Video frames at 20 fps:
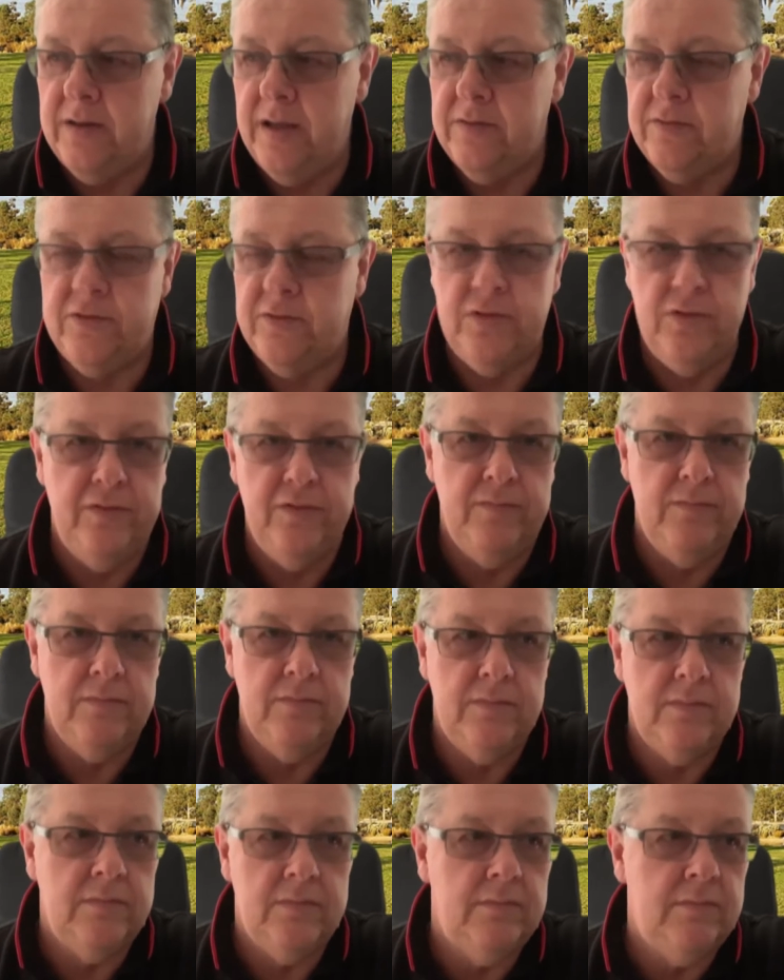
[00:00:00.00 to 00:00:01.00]
two
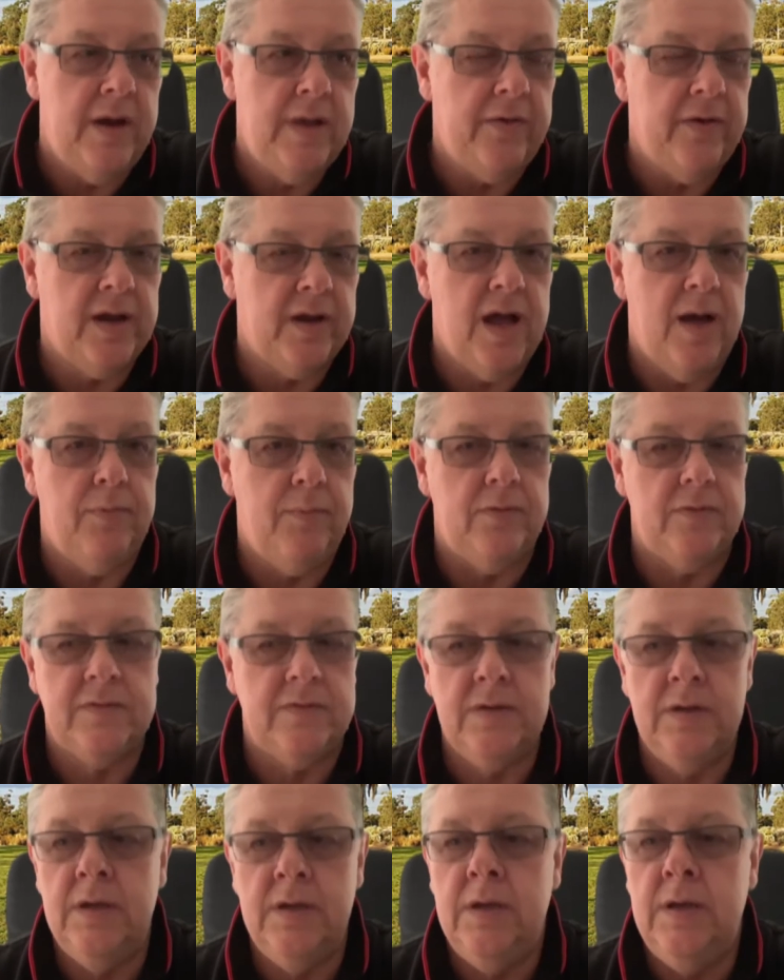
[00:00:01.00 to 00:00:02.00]
married couples.
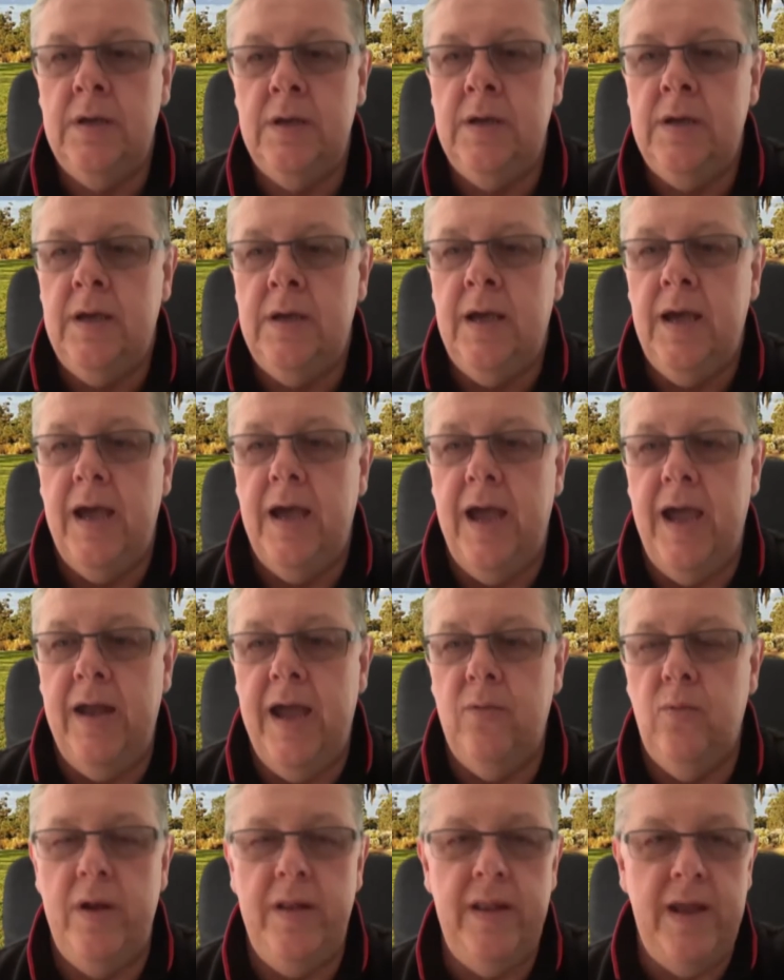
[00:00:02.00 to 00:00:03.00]

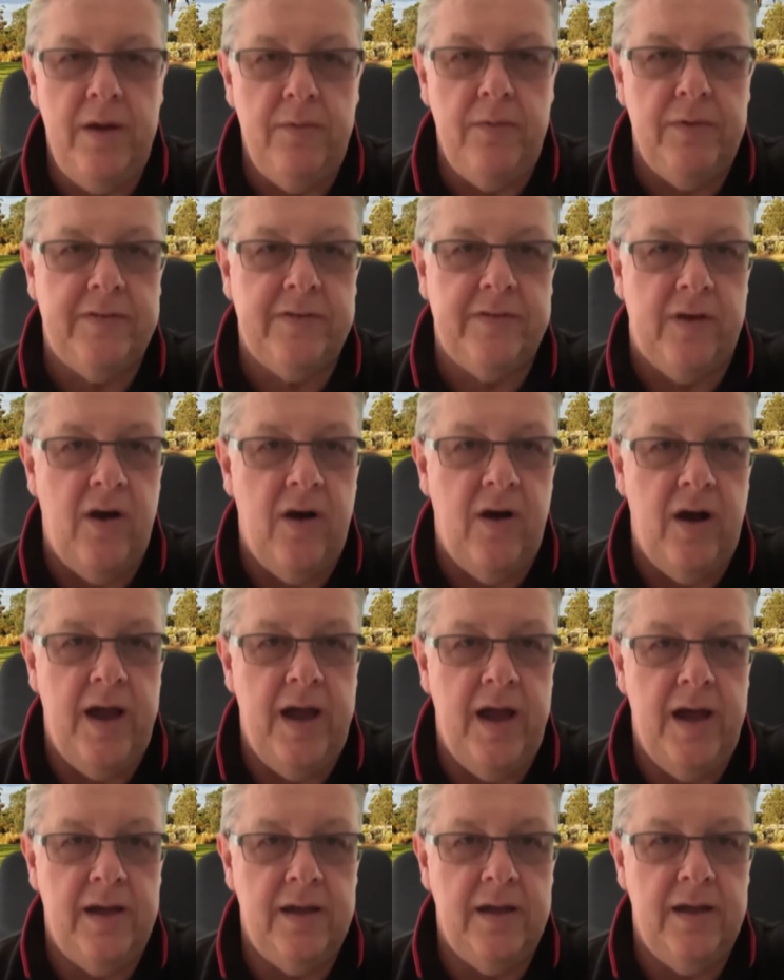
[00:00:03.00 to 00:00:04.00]
And when they retire,